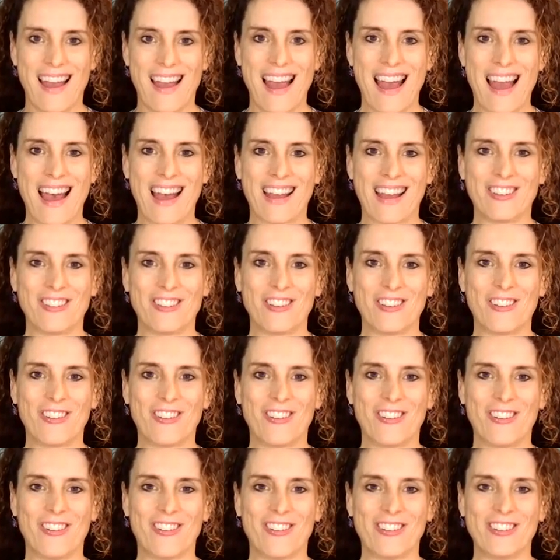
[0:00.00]
As
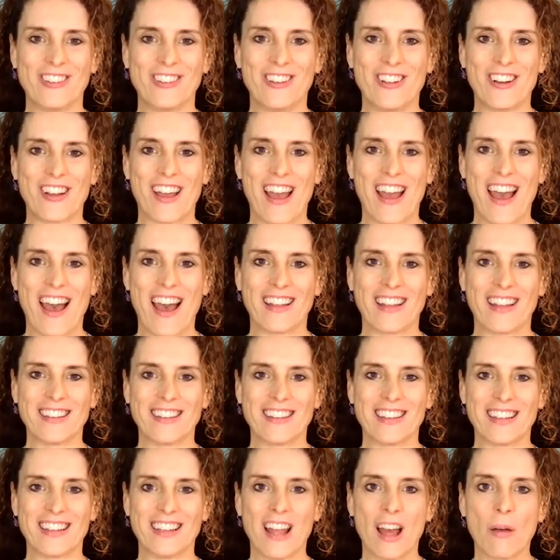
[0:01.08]
you look at
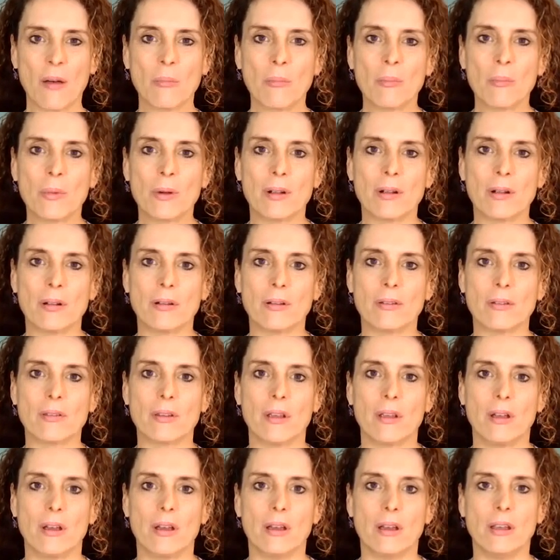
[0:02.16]
the numbers,
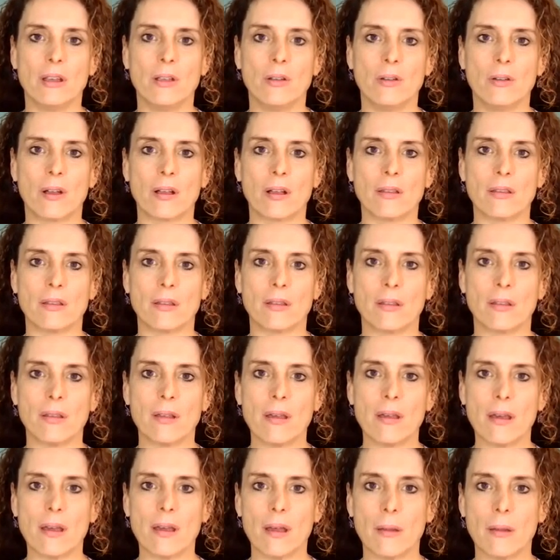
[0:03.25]
you can
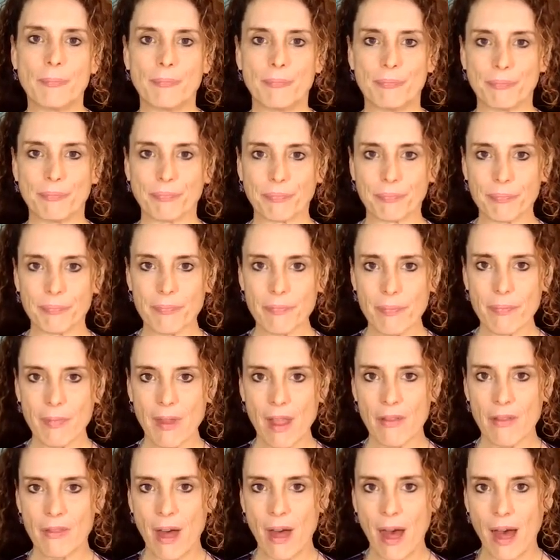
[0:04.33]
see
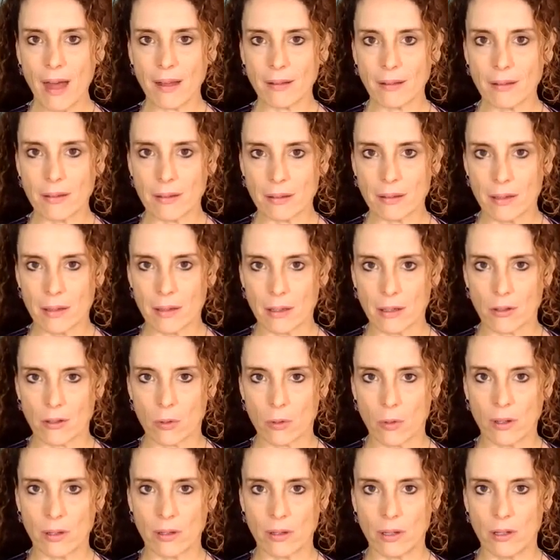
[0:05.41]
that the
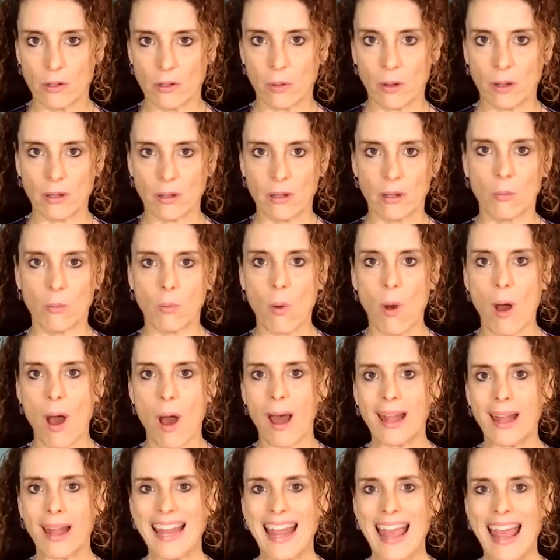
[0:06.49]

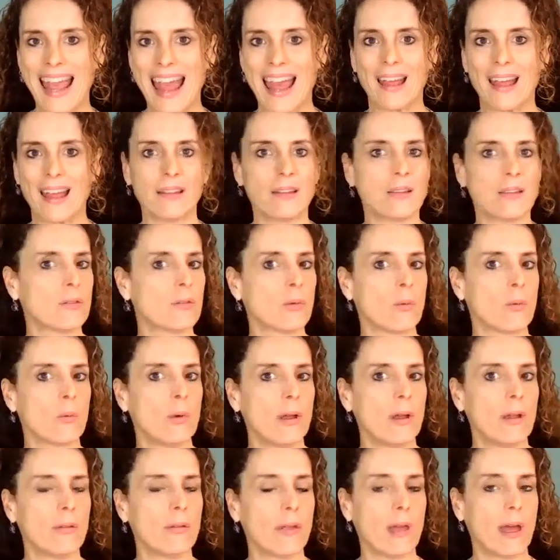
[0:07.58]
2021 ends
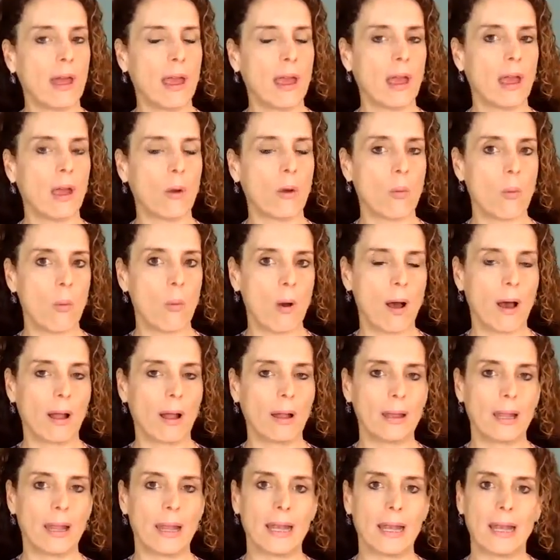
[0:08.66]
with a
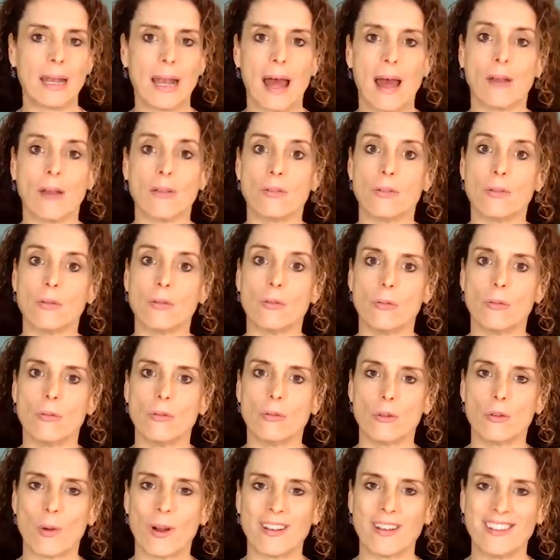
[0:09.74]
1, and it has two
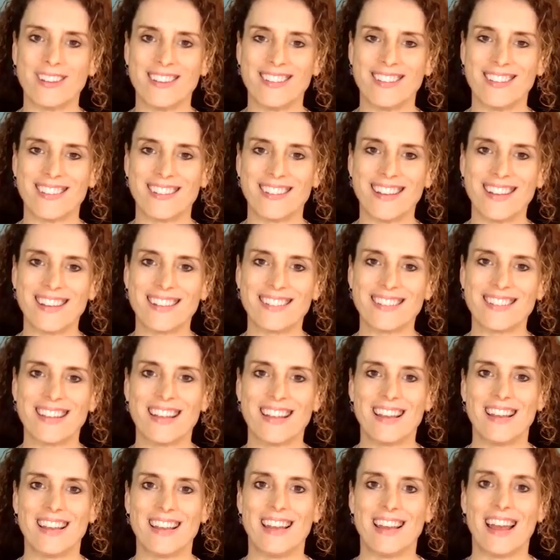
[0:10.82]
20s in it.
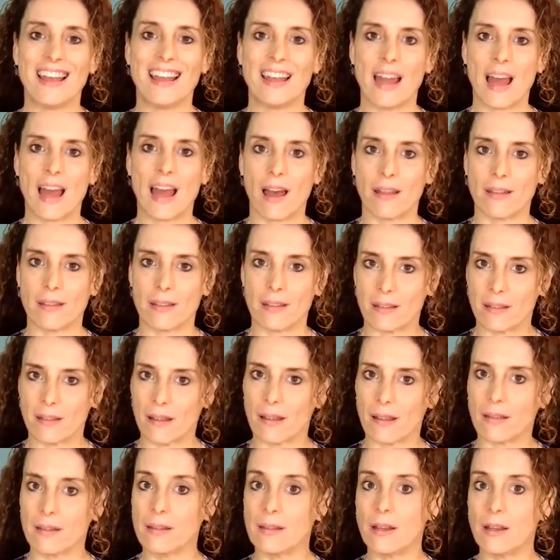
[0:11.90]
It has
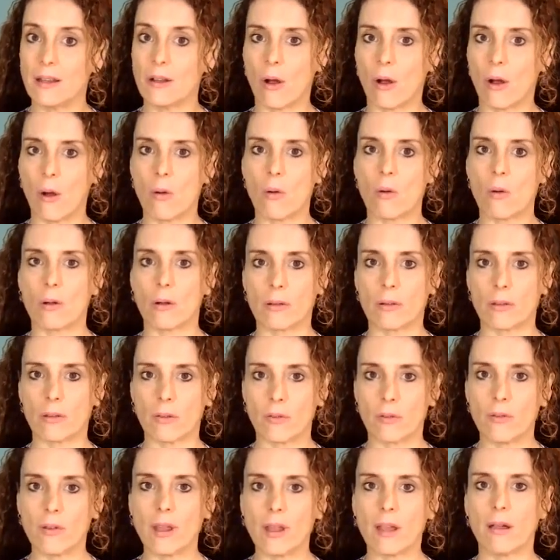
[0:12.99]
a 0 or a
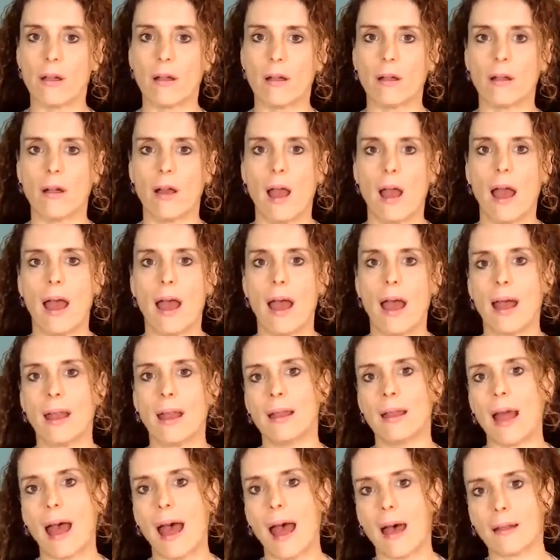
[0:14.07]
sphere, and
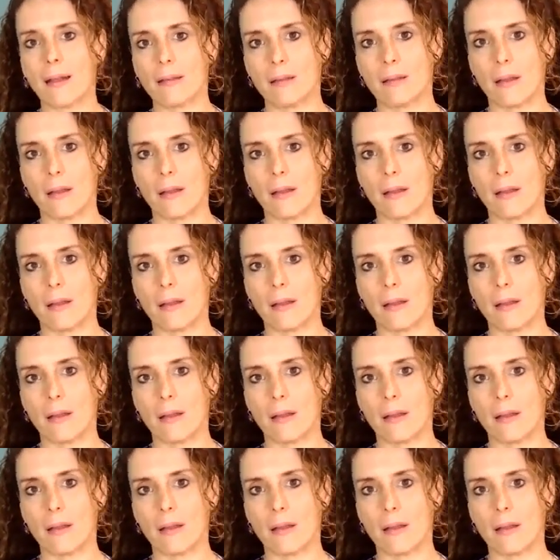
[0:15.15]
it adds